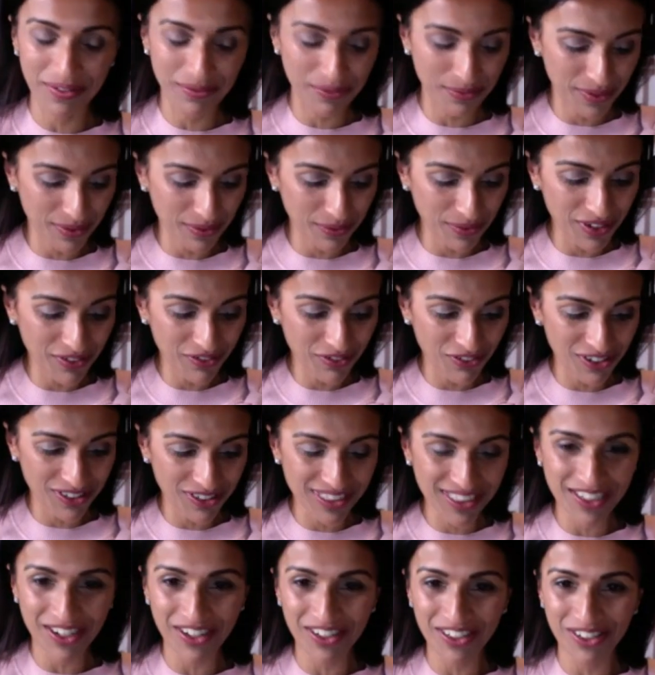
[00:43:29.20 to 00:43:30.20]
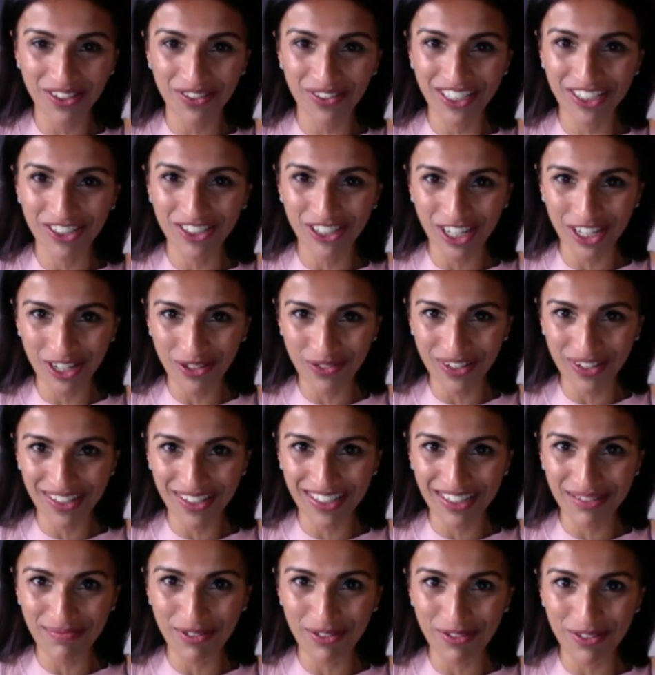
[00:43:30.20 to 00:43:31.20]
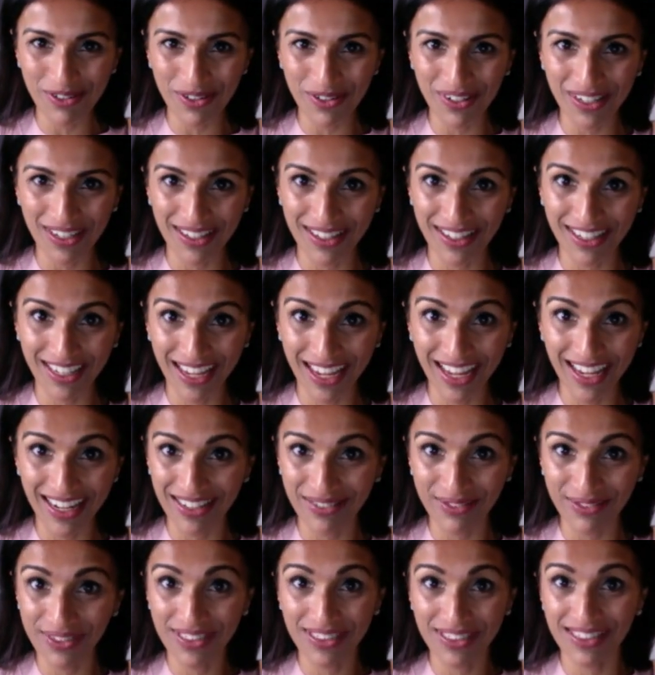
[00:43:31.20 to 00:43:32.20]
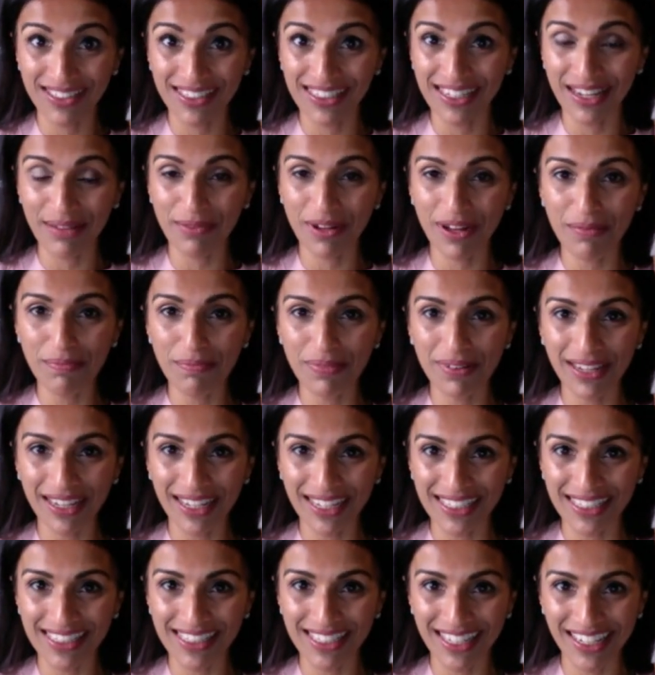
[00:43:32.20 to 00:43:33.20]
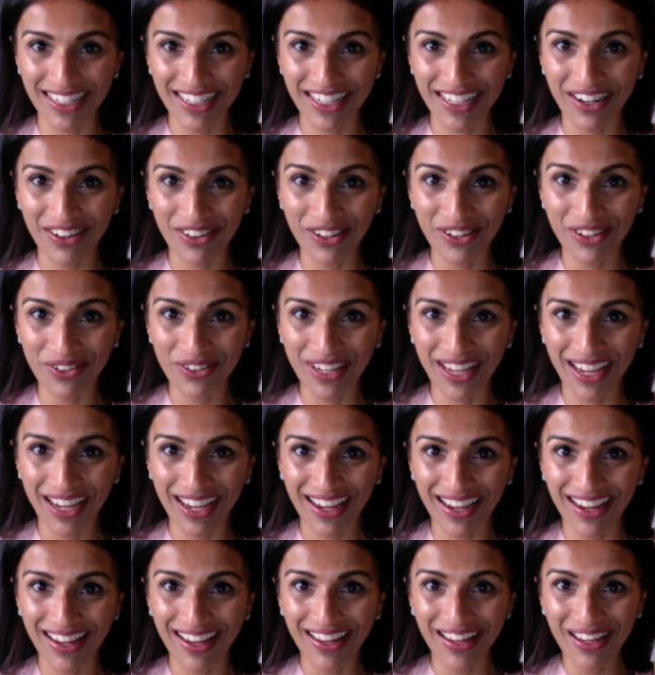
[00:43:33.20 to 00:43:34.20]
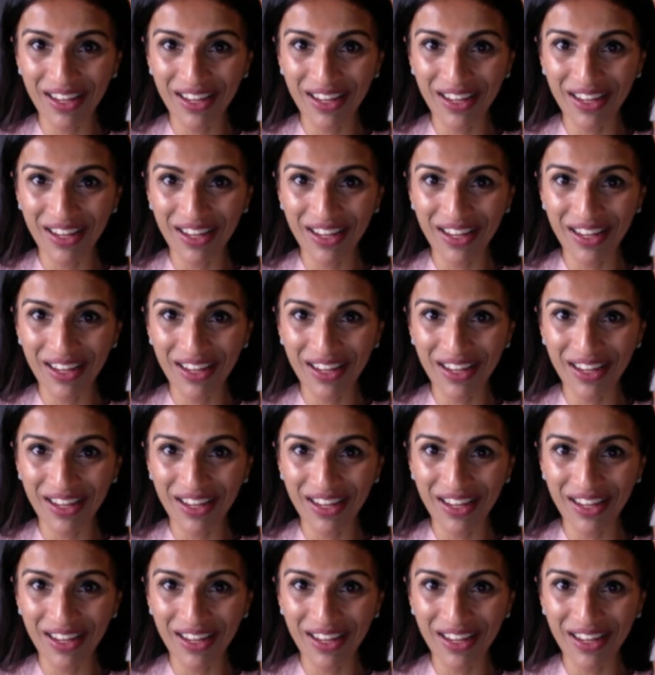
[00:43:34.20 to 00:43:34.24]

when we first started doing genuine derma roller, again, it was the same company, Aesthetic Care UK,